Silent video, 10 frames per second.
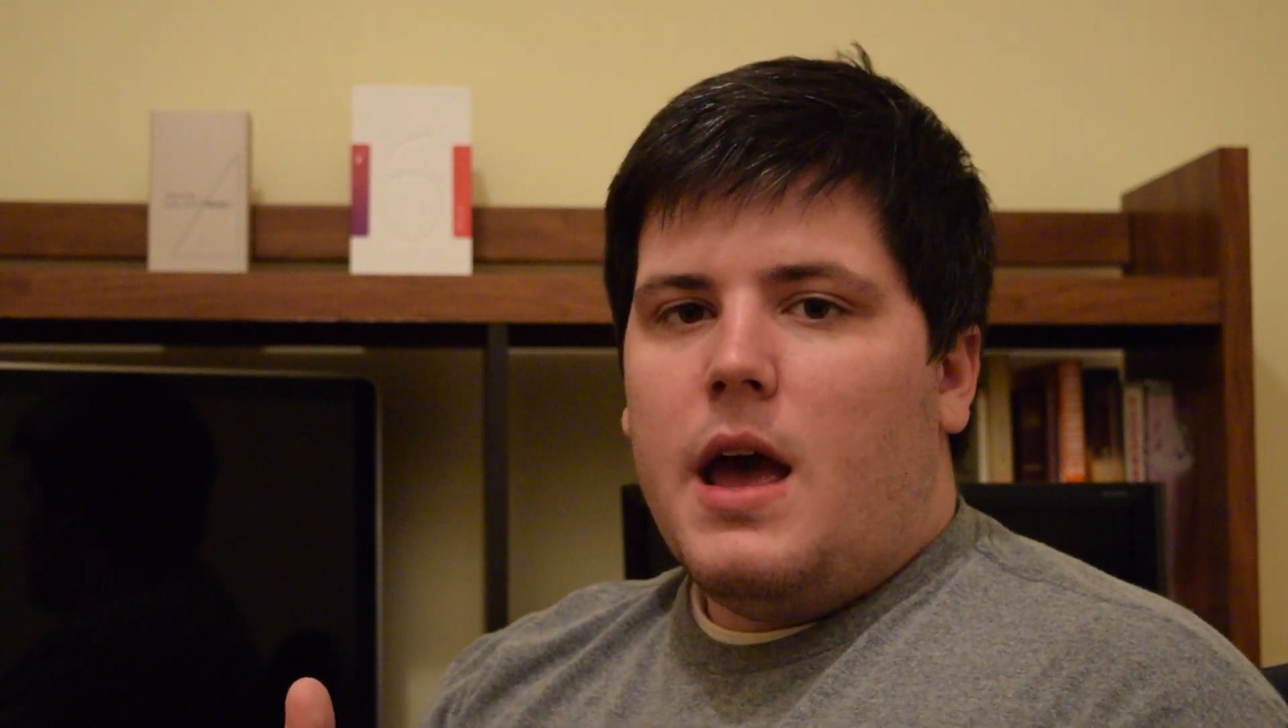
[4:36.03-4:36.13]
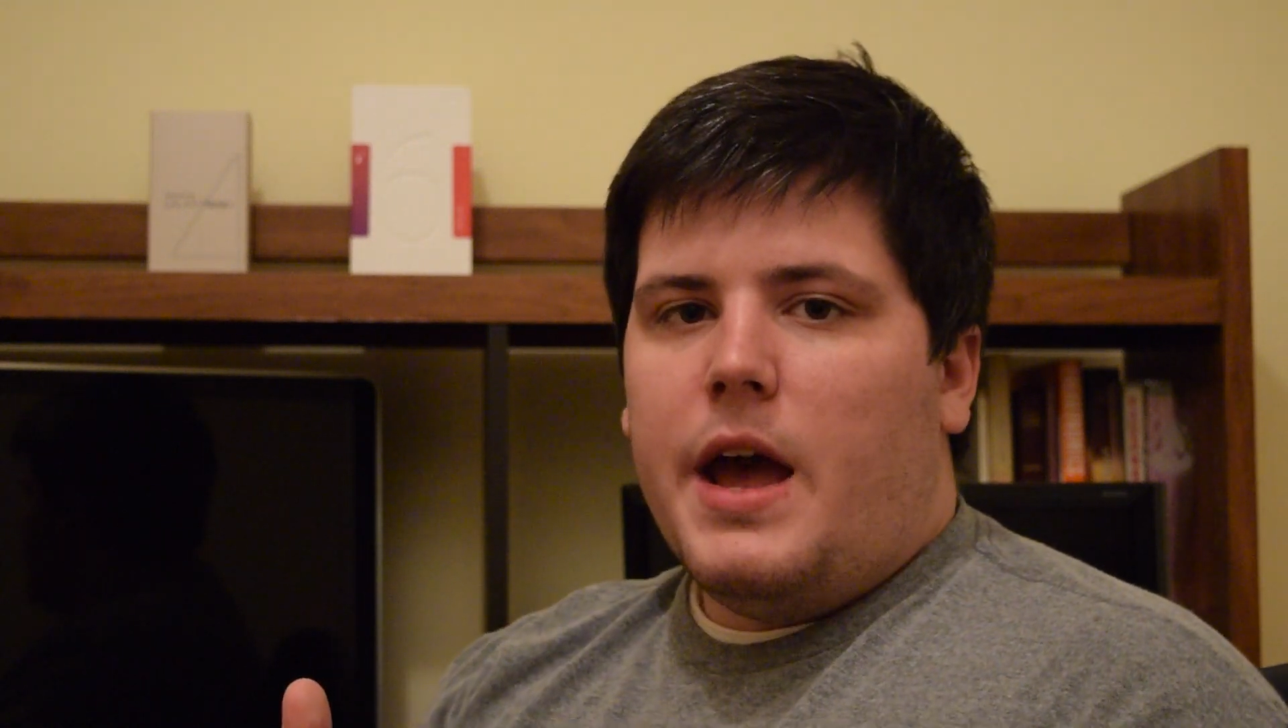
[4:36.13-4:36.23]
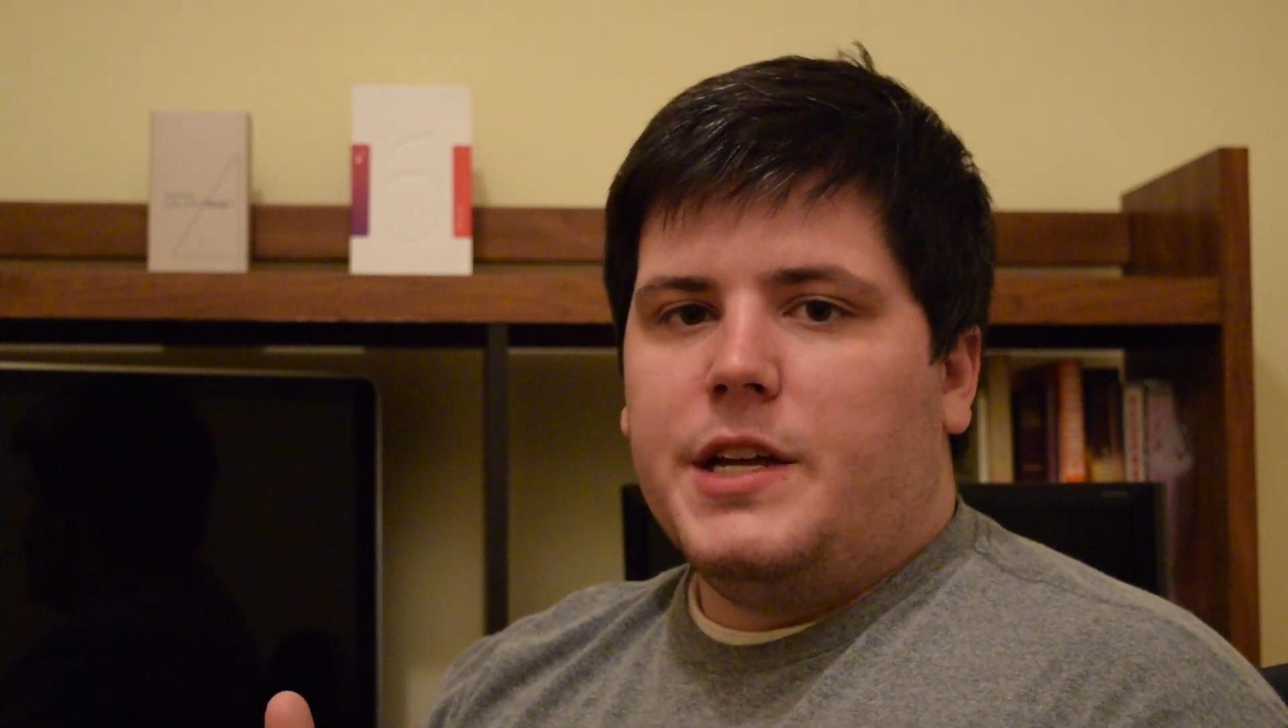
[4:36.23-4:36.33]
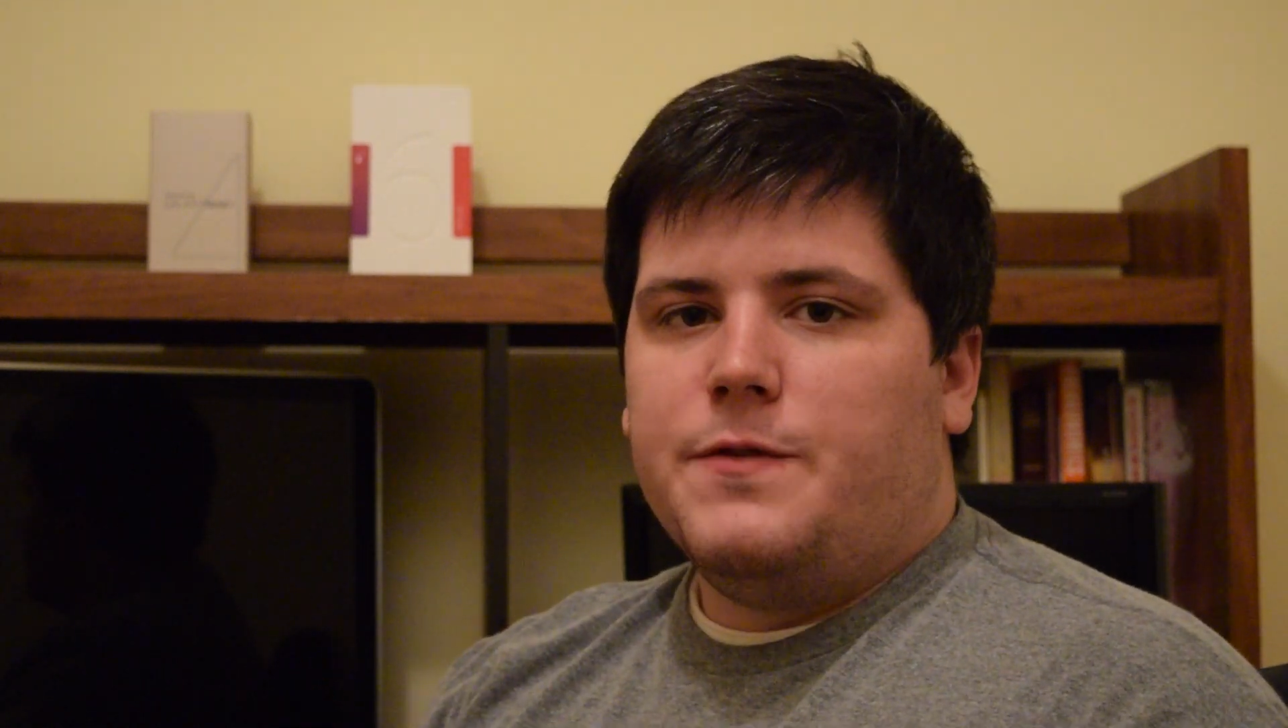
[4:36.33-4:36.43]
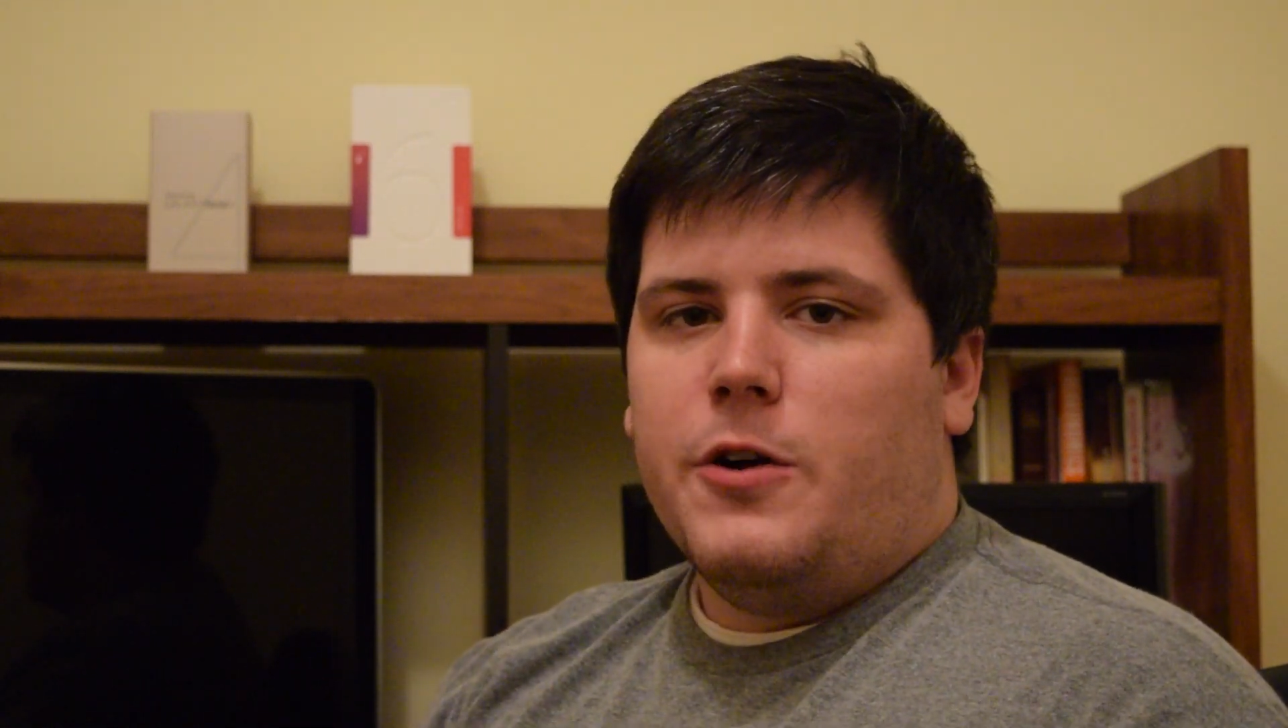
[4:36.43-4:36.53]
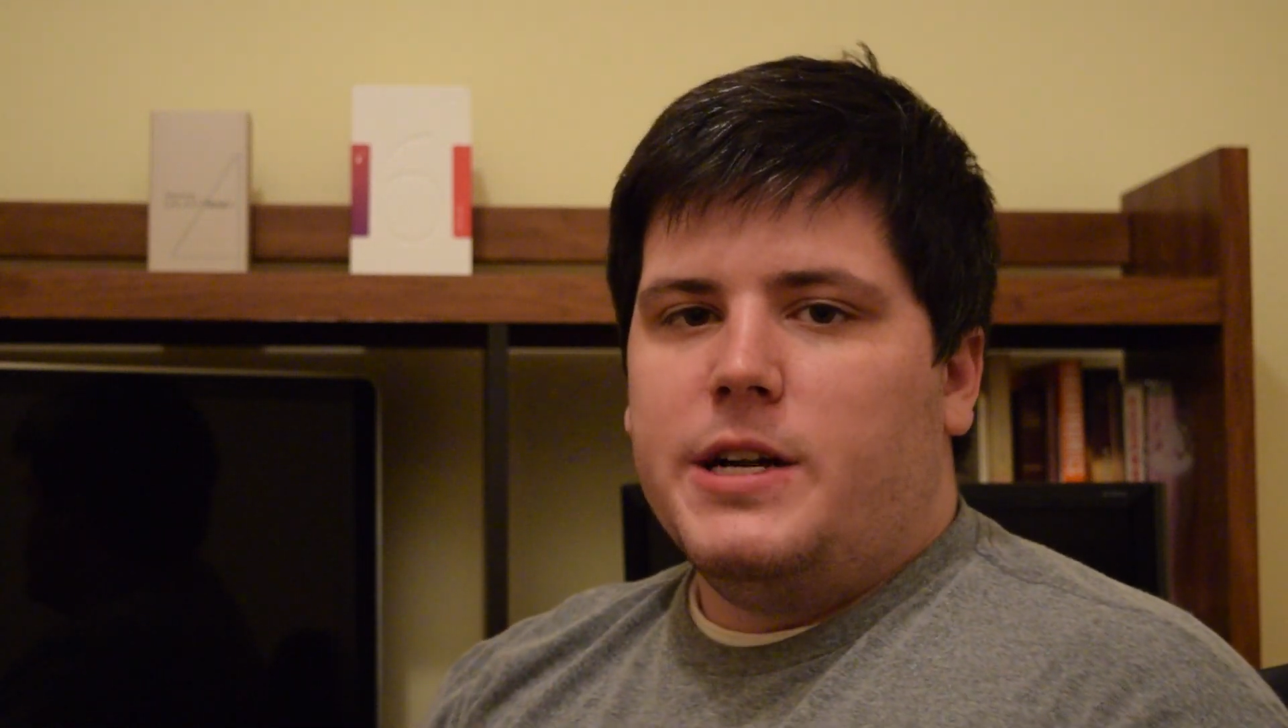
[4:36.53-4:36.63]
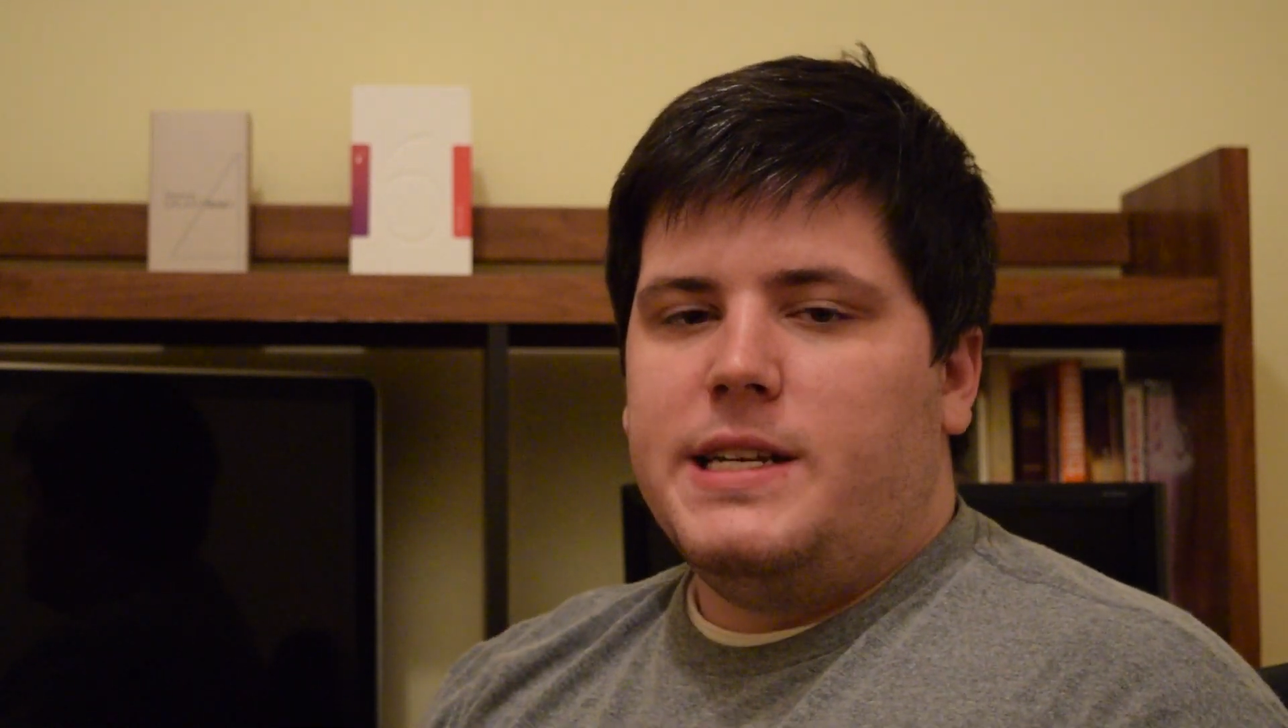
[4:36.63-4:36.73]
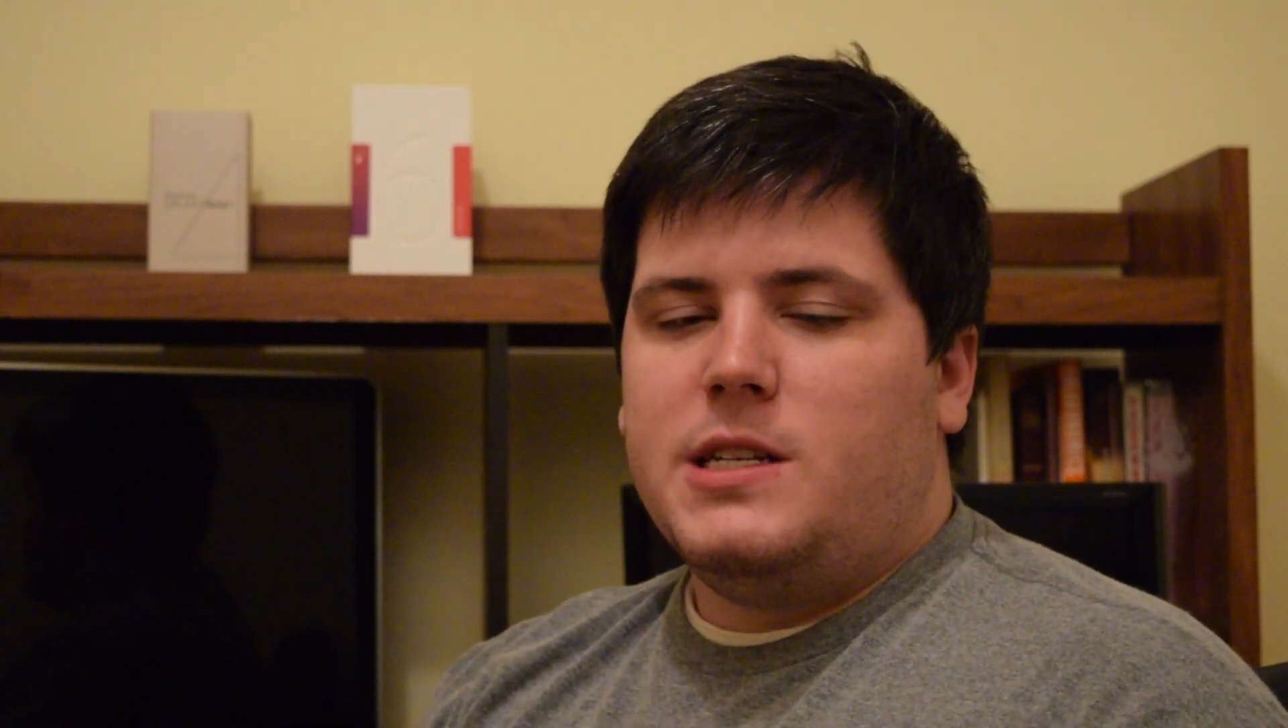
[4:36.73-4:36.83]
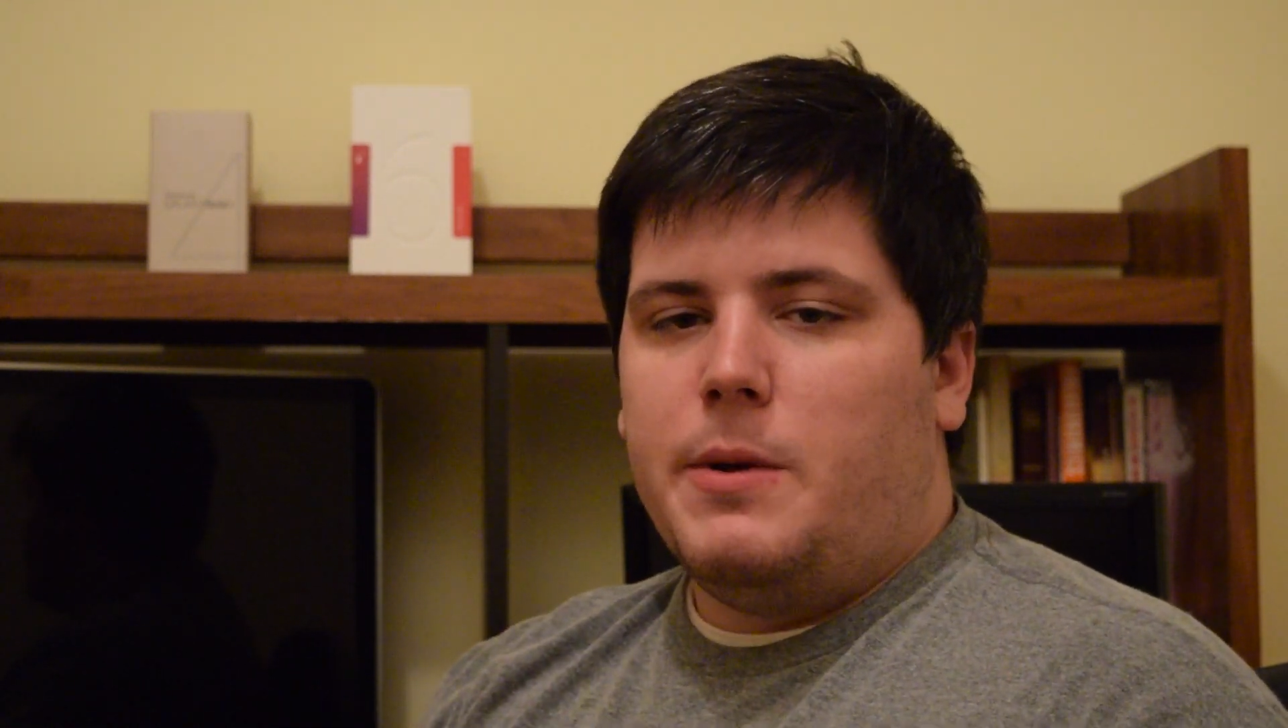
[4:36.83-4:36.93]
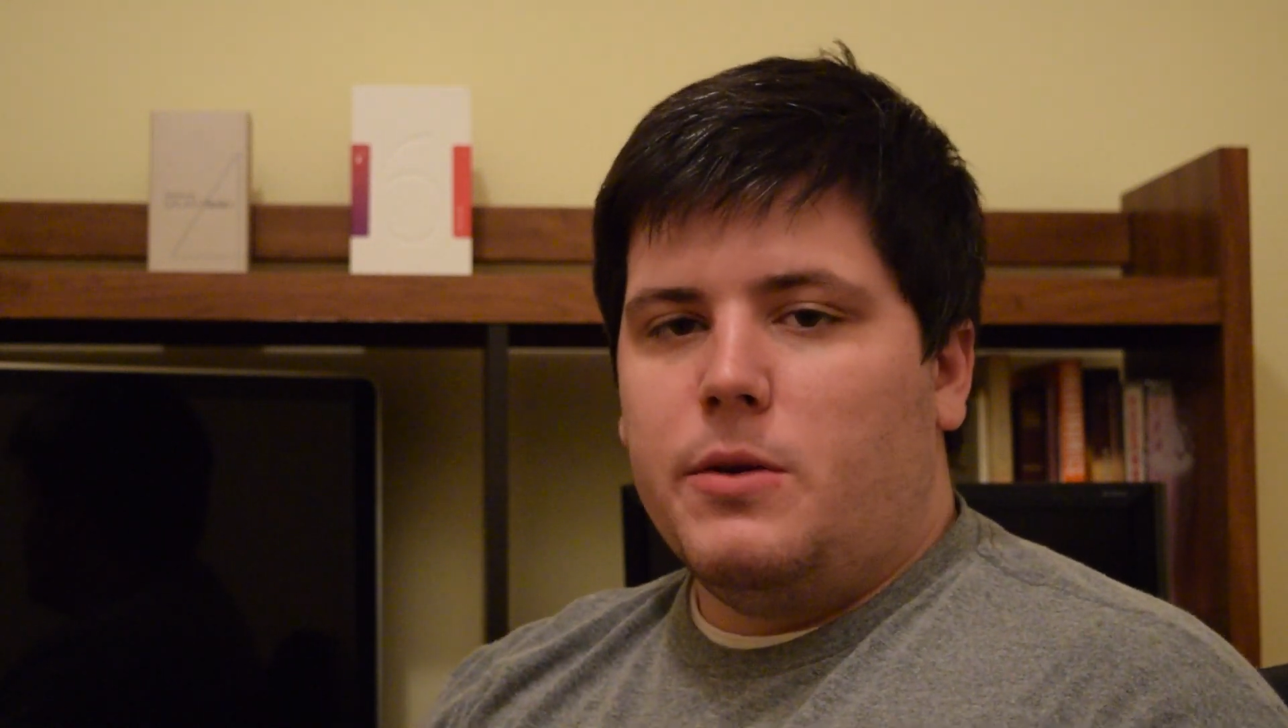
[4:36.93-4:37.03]
as far as
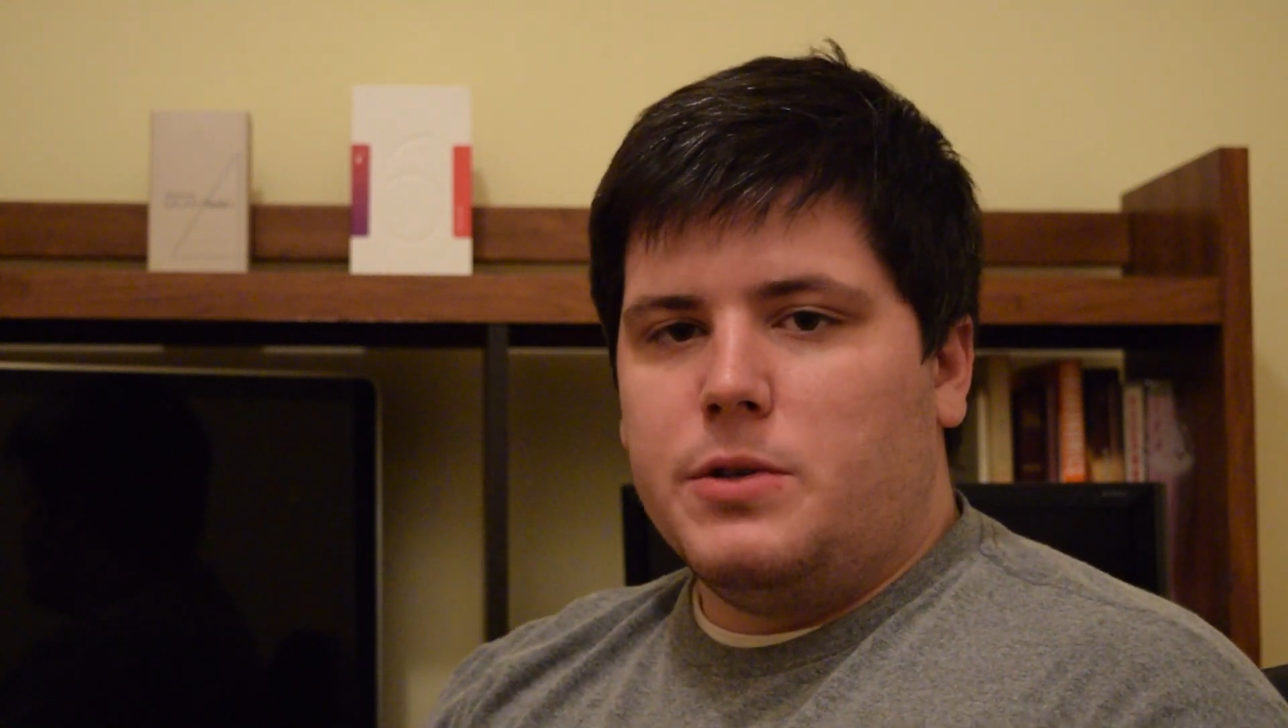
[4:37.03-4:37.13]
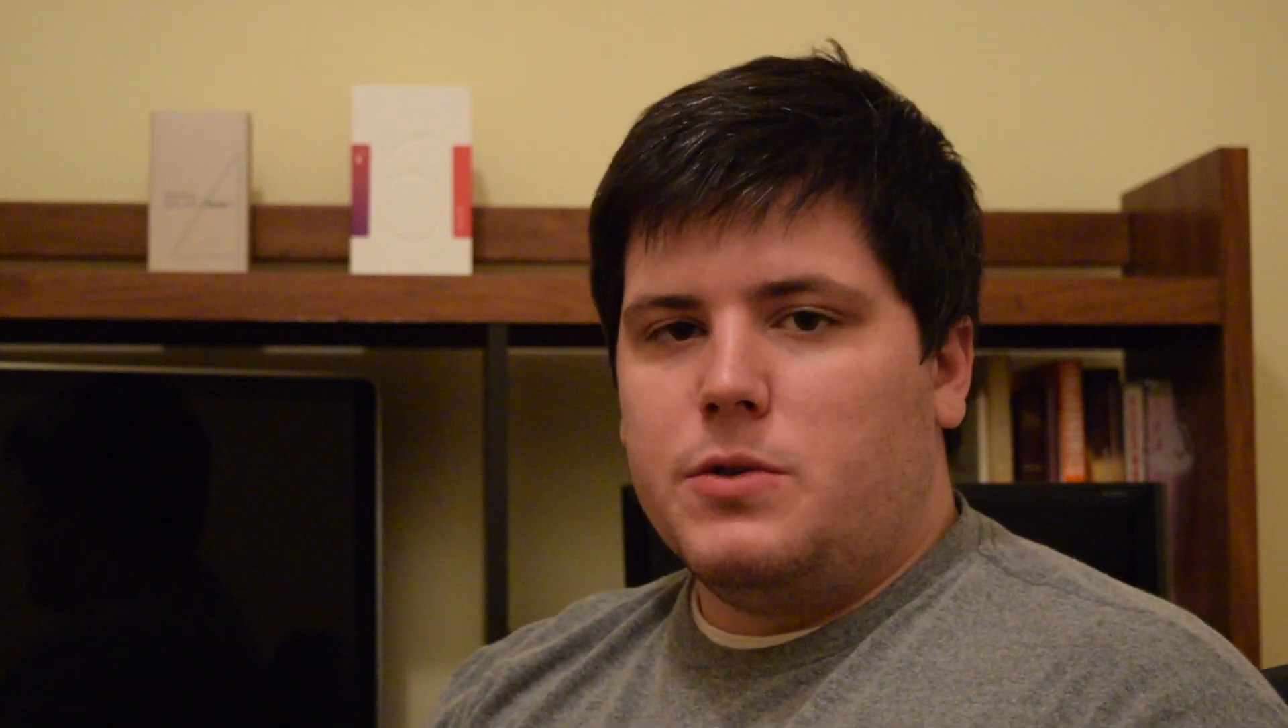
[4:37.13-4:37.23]
the expandable